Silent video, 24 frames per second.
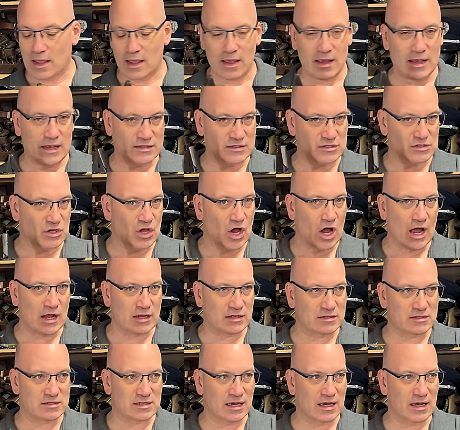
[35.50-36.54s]
It's
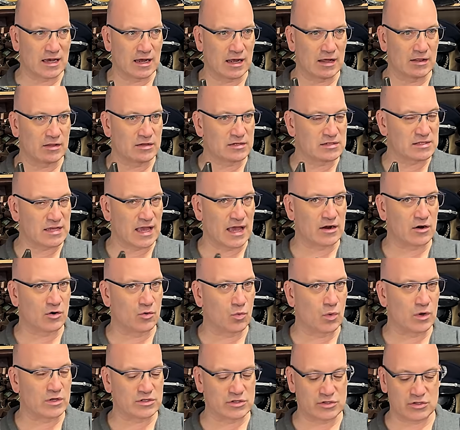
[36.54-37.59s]
not the standard
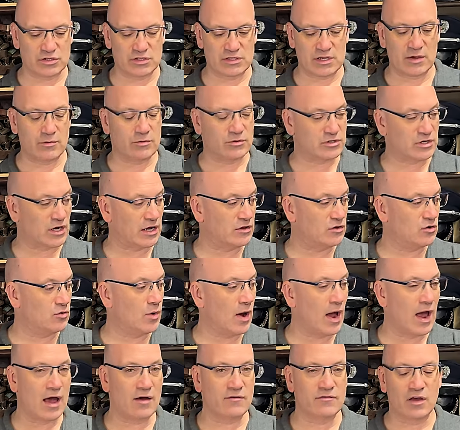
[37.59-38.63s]
ones you see, which I do
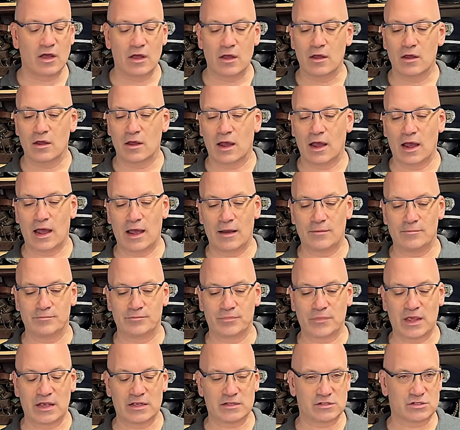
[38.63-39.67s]
have
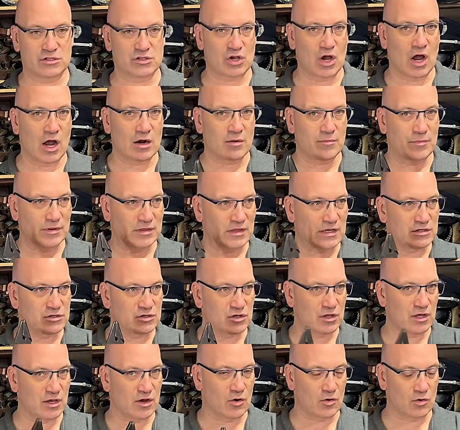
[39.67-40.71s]
in stock, but these are
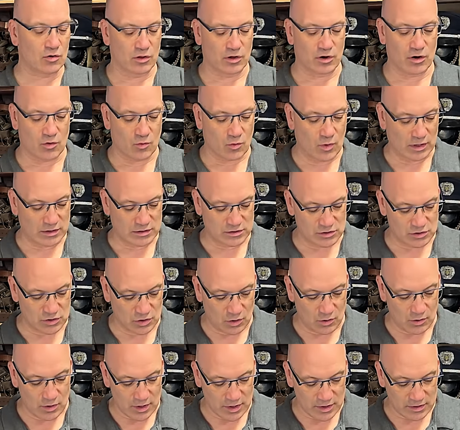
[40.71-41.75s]
the earlier ones.
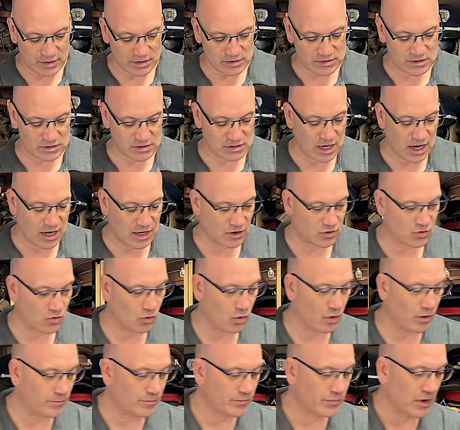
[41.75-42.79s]
So this is kind of
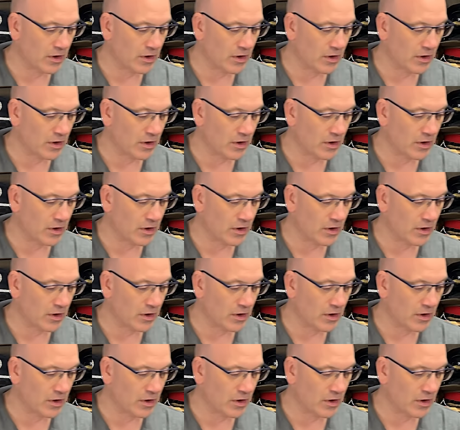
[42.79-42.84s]
cool.